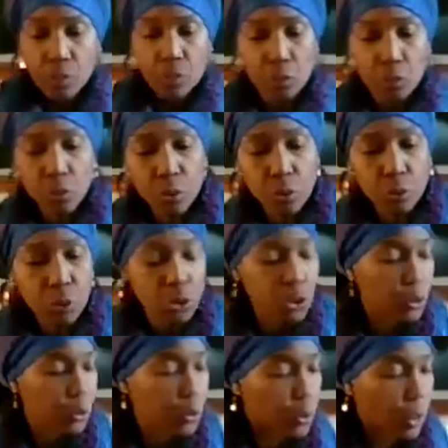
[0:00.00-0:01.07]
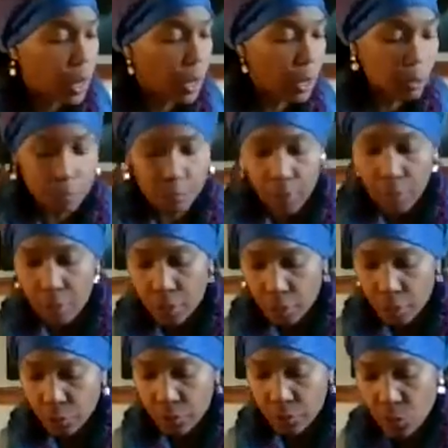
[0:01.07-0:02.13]
you go to
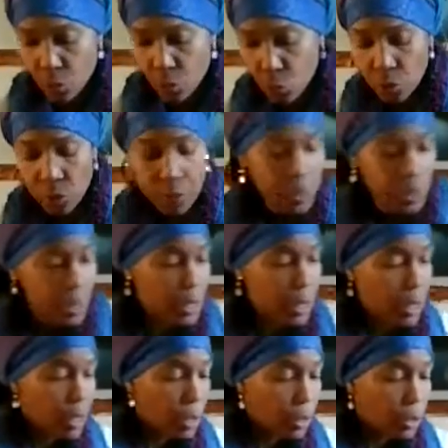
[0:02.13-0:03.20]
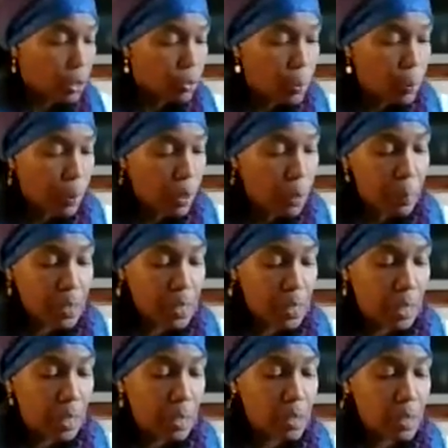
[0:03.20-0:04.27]
thrift stores, you repurpose
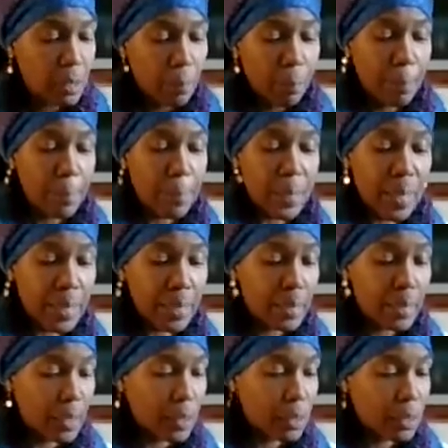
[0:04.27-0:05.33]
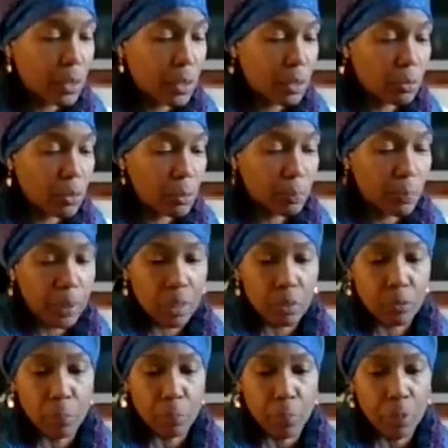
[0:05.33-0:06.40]
things and buy things that are
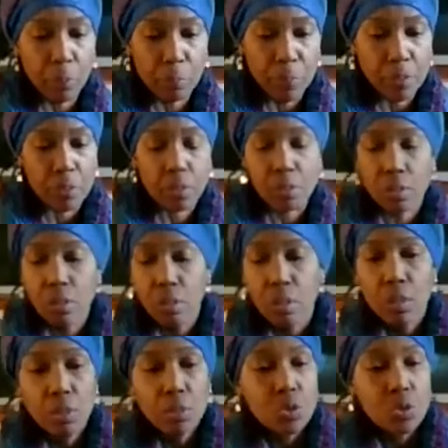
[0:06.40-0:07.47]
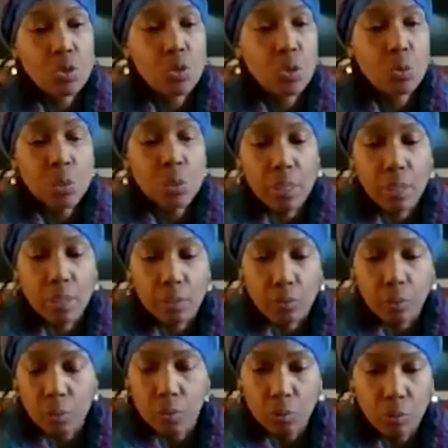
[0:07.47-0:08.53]
being repurposed so that
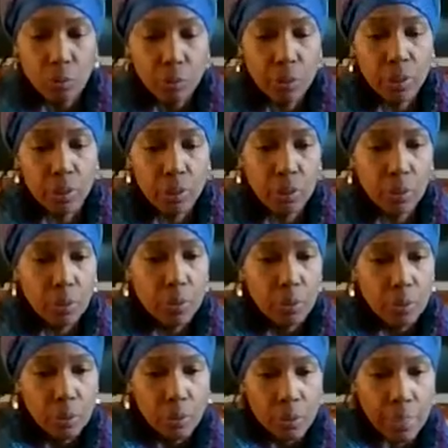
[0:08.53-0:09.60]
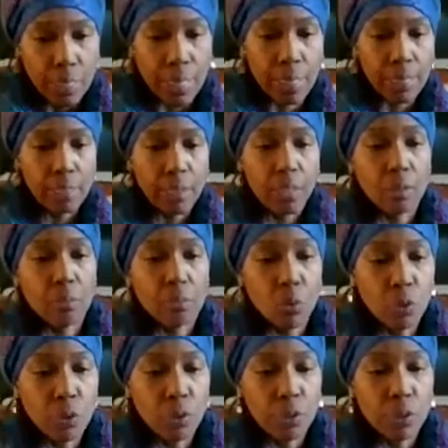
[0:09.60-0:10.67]
we can get
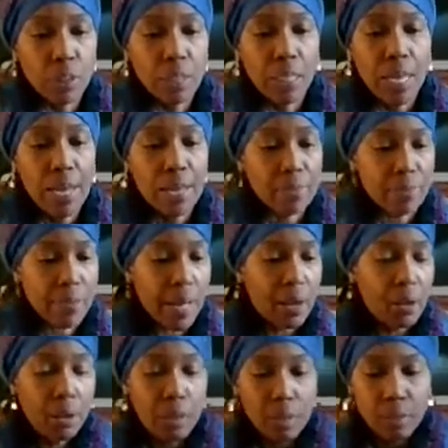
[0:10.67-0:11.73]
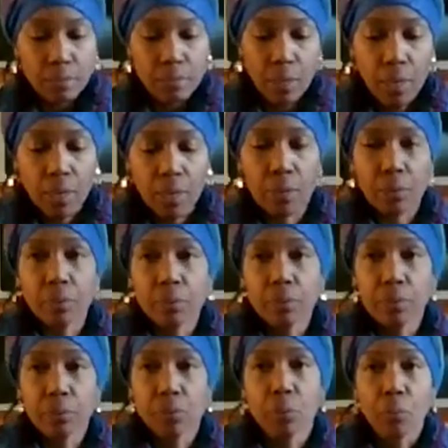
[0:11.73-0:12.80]
more life out of our
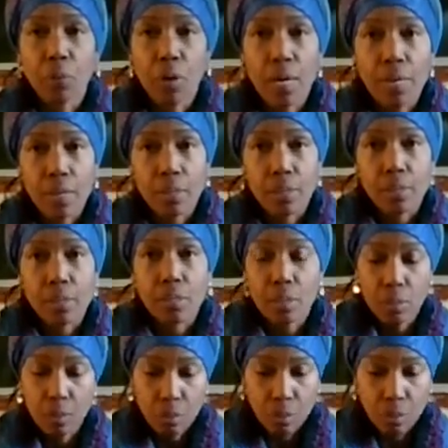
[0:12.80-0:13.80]
products.